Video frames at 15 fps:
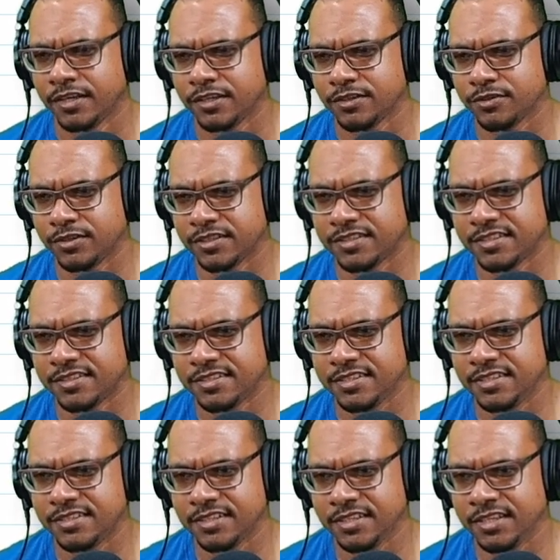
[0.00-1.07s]
So this is
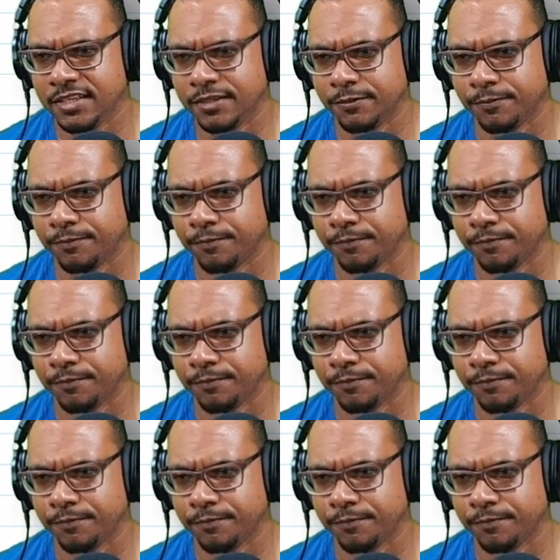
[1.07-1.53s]
C to E.